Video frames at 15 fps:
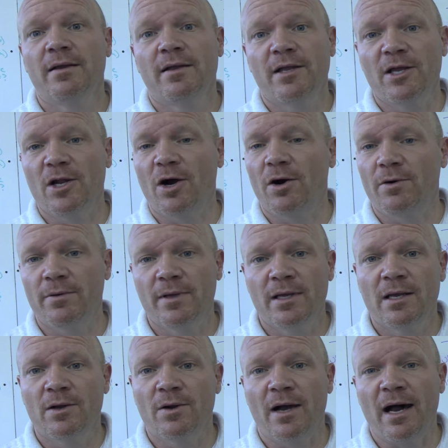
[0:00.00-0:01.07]

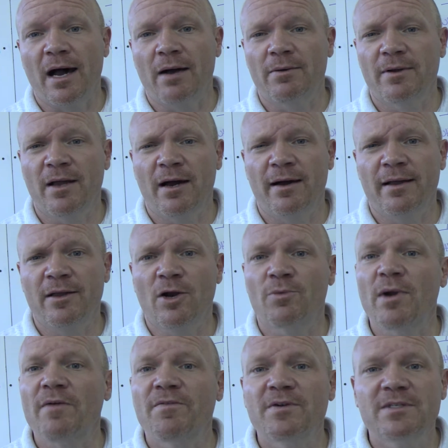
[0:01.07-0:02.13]

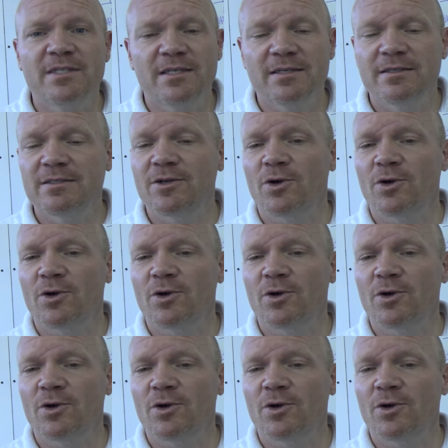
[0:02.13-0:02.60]
references